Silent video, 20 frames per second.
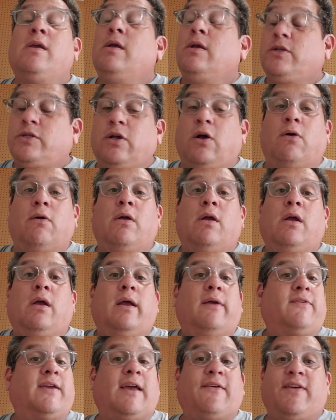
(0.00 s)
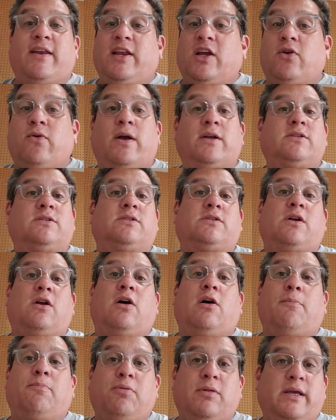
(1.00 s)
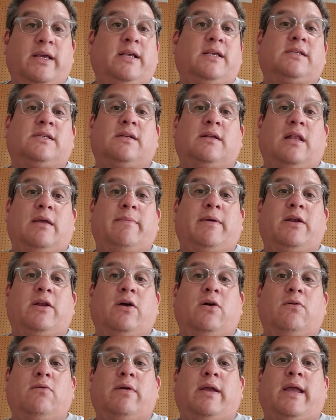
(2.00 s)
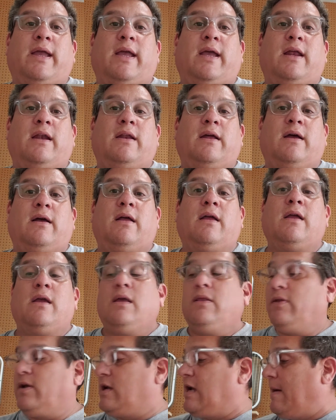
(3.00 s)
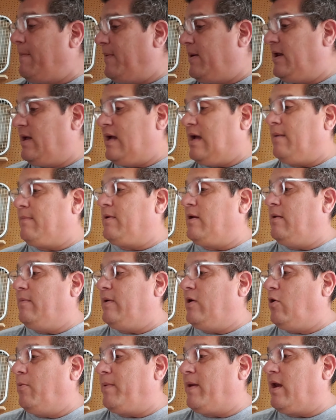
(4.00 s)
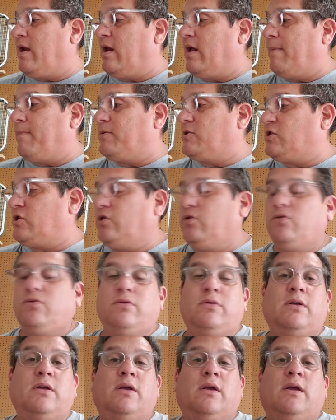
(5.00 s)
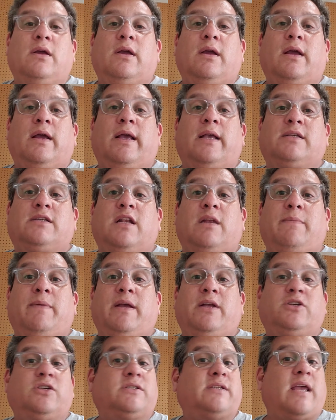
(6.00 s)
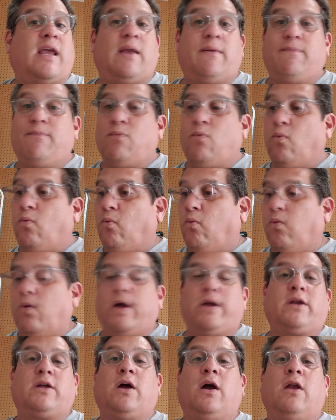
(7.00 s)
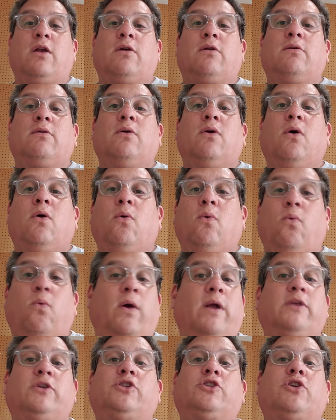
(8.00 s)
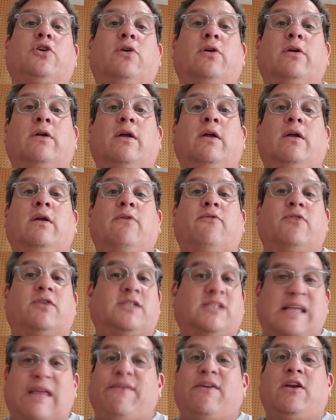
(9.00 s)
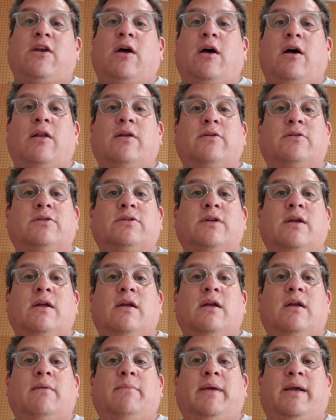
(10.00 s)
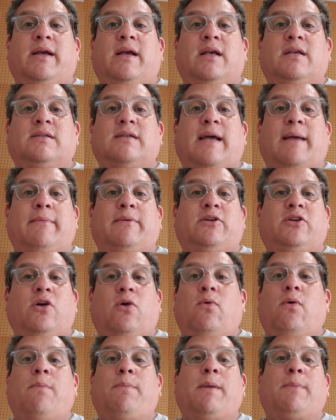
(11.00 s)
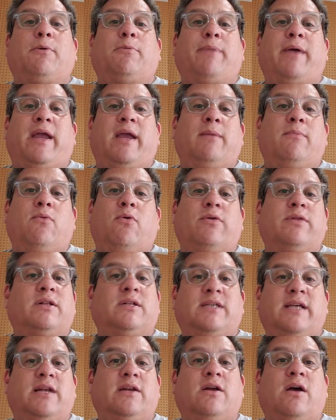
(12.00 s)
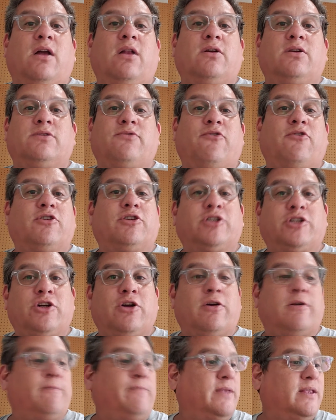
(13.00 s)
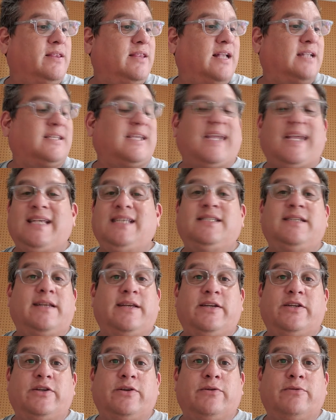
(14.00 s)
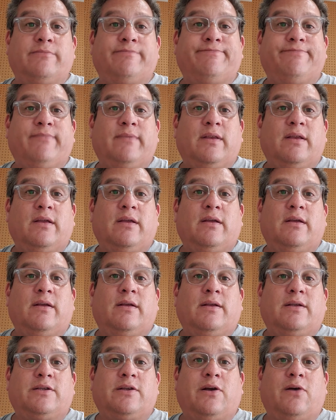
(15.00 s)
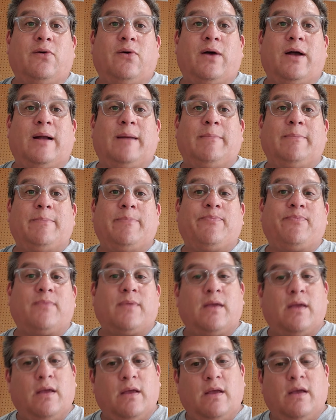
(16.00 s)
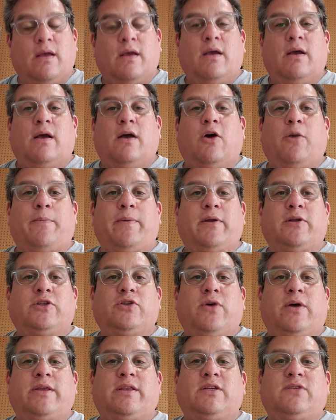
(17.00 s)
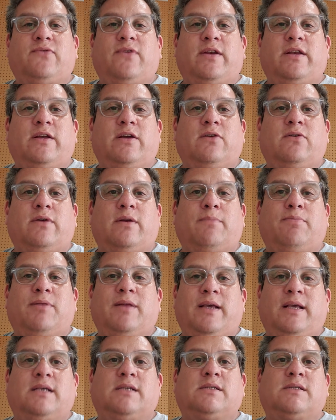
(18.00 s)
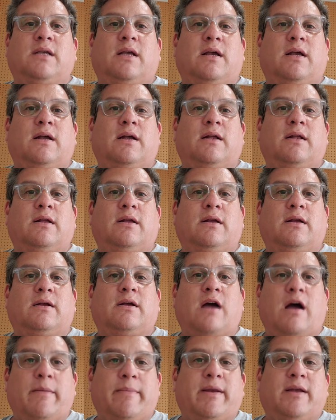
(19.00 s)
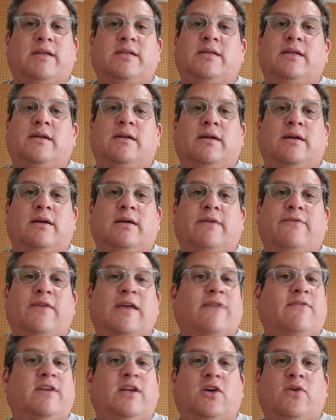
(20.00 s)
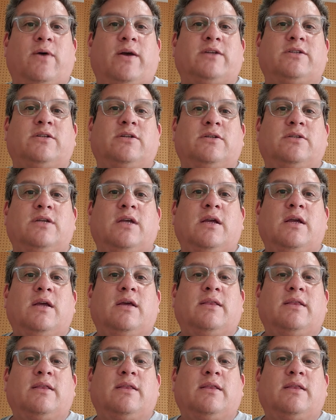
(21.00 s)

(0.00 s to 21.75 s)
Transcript: So if you have any questions at all, please let me know. And the company I'm going to be opening up soon is going to be just a one color, one shirt for $7, because I don't want people paying more than $10 for a shirt that's easy to do. So I hope you enjoyed this video, and please comment if you have any questions.